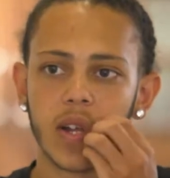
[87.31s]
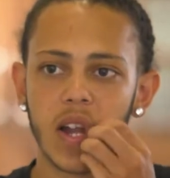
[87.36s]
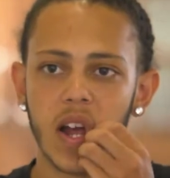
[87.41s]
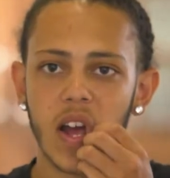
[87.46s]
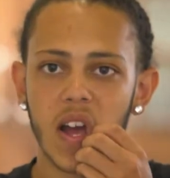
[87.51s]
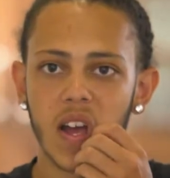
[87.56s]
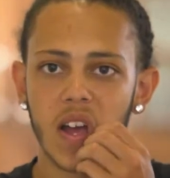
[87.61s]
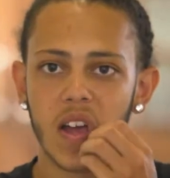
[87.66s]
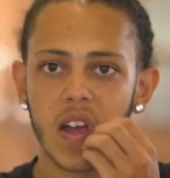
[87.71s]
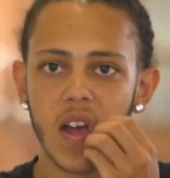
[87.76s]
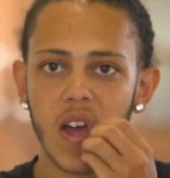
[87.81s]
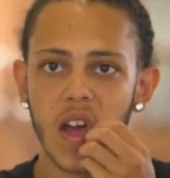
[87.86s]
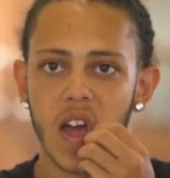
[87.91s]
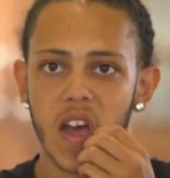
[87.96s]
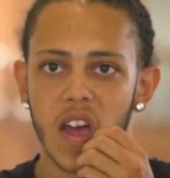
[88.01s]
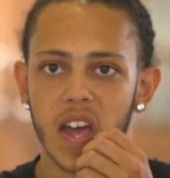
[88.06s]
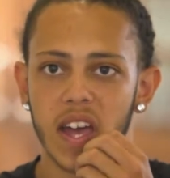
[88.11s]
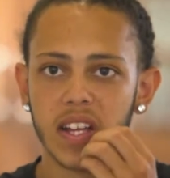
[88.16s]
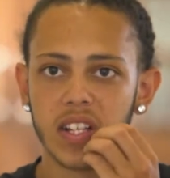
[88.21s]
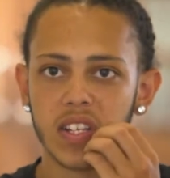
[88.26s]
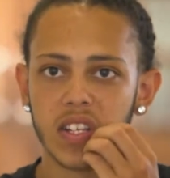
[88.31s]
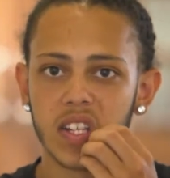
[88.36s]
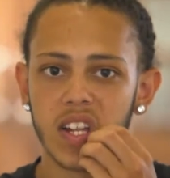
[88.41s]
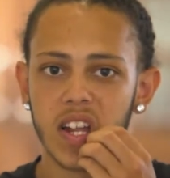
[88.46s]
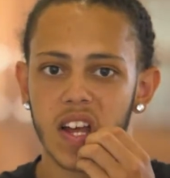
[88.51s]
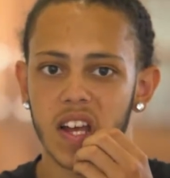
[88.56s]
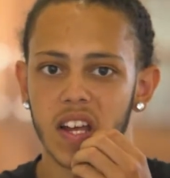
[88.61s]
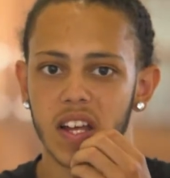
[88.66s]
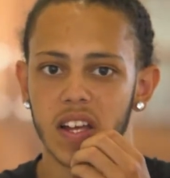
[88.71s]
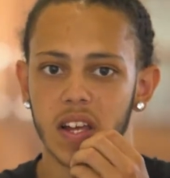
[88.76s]
Like, it just
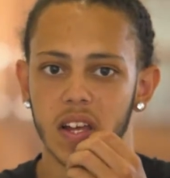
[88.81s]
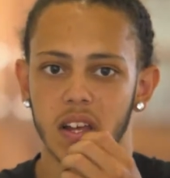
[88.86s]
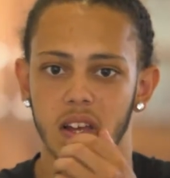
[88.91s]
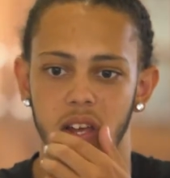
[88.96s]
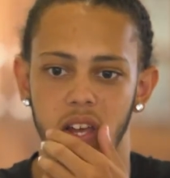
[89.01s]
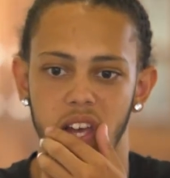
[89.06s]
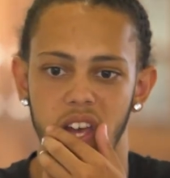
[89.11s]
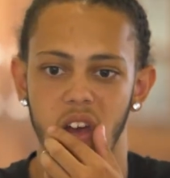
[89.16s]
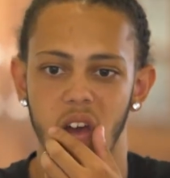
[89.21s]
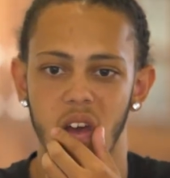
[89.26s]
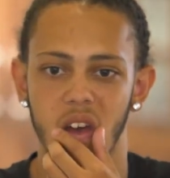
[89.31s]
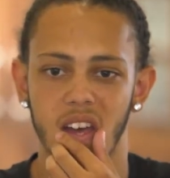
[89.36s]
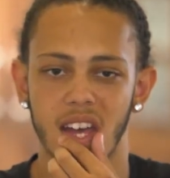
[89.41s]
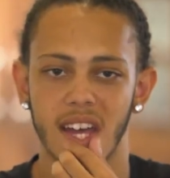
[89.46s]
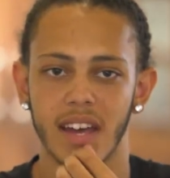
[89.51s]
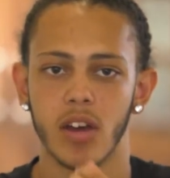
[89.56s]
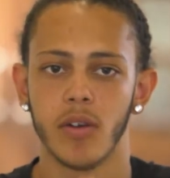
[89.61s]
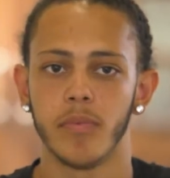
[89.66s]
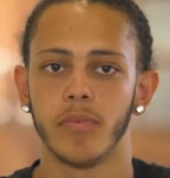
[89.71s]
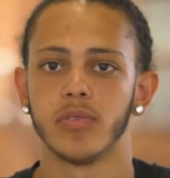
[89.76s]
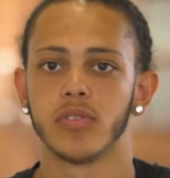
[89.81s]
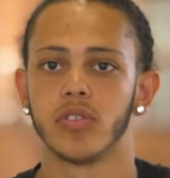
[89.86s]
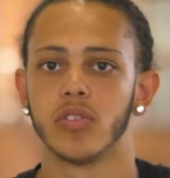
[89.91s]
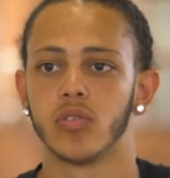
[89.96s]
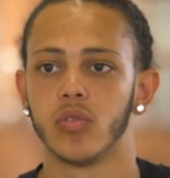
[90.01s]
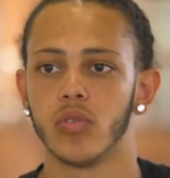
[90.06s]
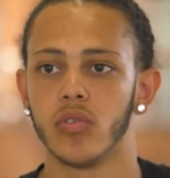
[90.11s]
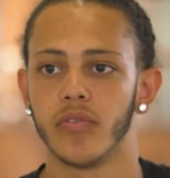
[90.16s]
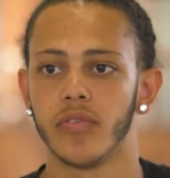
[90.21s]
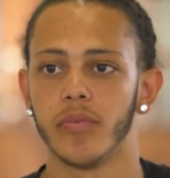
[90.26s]
like, it opens a
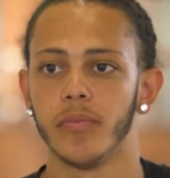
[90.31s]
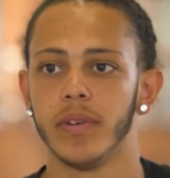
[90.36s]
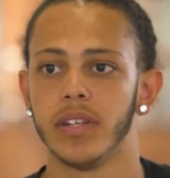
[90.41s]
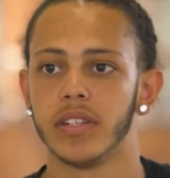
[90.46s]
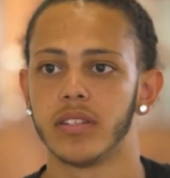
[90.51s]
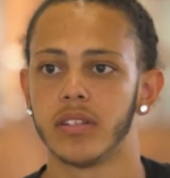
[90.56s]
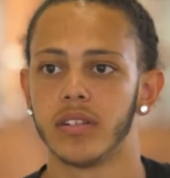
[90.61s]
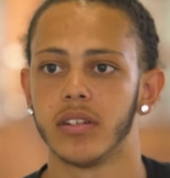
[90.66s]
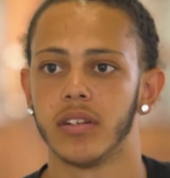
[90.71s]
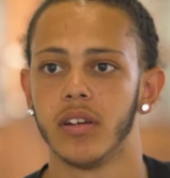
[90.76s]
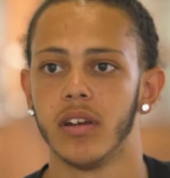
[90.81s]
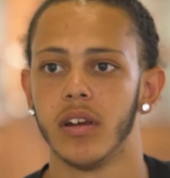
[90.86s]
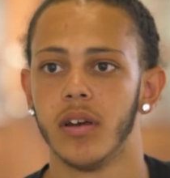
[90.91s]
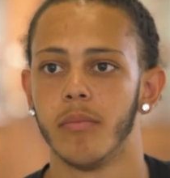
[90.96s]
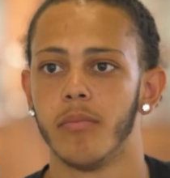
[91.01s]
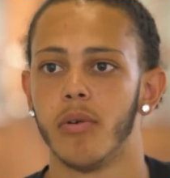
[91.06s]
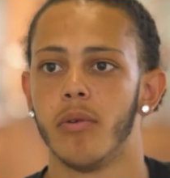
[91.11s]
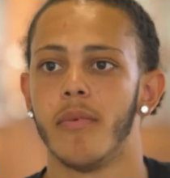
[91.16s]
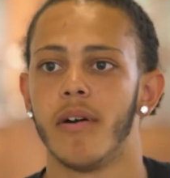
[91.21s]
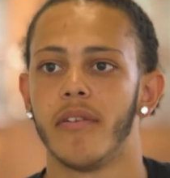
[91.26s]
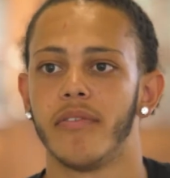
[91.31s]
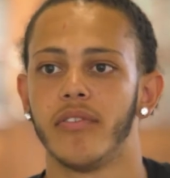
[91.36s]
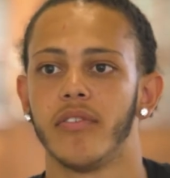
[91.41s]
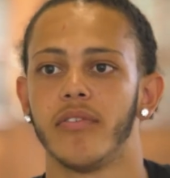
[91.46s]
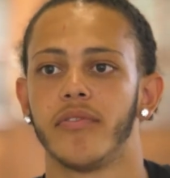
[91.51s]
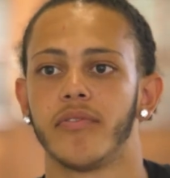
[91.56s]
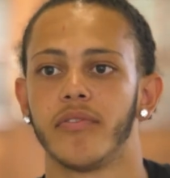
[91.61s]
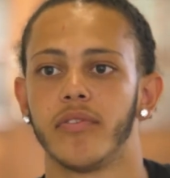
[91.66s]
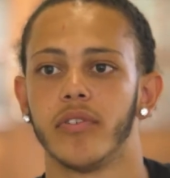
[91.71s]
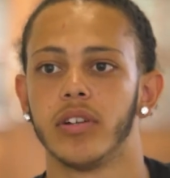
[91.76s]
door for me to put my foot
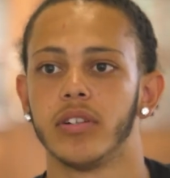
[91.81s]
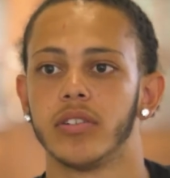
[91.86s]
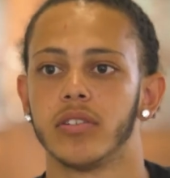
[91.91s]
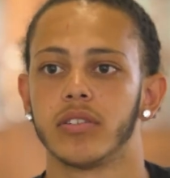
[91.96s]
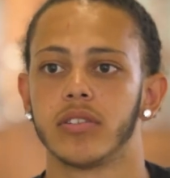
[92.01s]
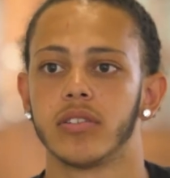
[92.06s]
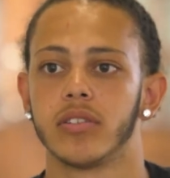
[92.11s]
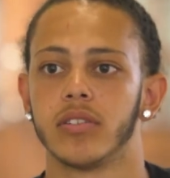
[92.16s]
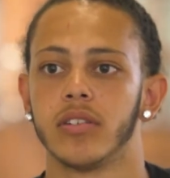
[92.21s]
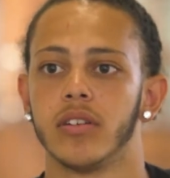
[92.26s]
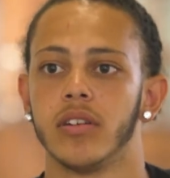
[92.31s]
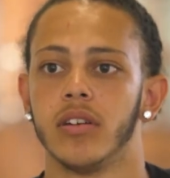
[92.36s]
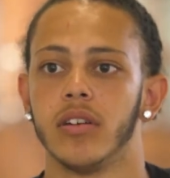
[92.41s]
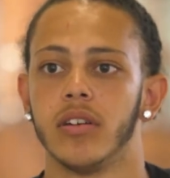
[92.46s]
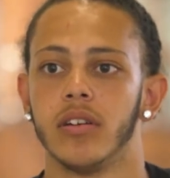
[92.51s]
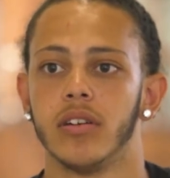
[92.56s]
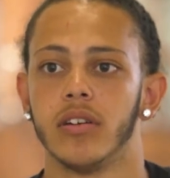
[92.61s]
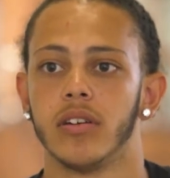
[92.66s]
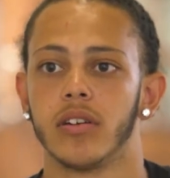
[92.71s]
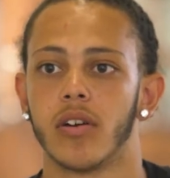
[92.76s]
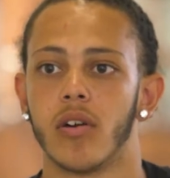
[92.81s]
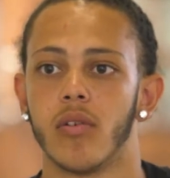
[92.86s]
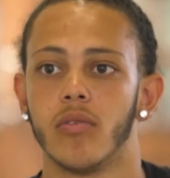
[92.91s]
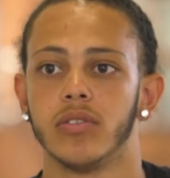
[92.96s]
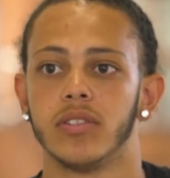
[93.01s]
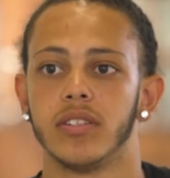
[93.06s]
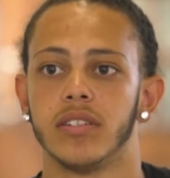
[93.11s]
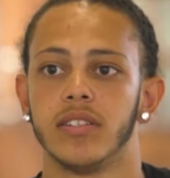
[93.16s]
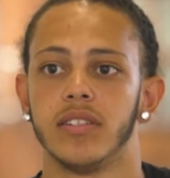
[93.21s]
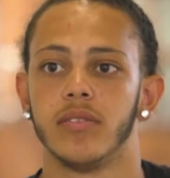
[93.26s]
through and just go
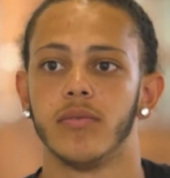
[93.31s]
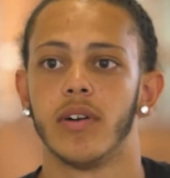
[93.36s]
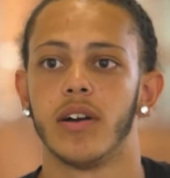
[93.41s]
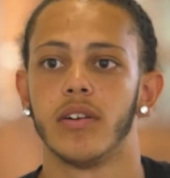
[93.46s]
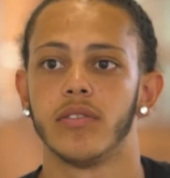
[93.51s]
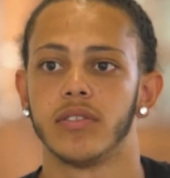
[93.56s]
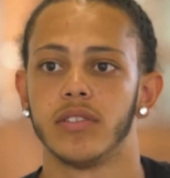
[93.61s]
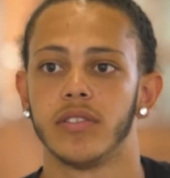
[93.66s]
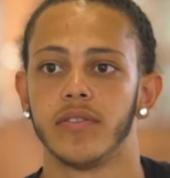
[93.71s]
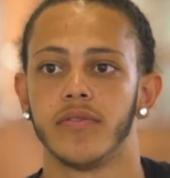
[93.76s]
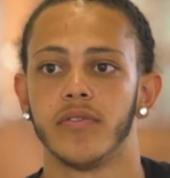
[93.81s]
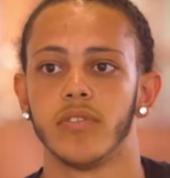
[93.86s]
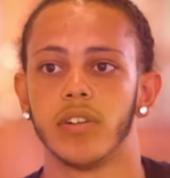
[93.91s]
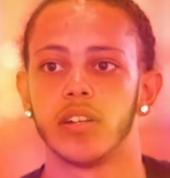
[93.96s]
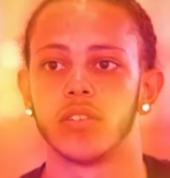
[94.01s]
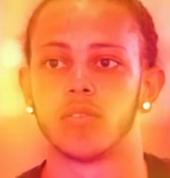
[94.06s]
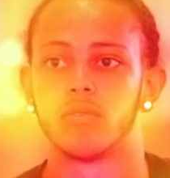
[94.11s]
on to see what else is through that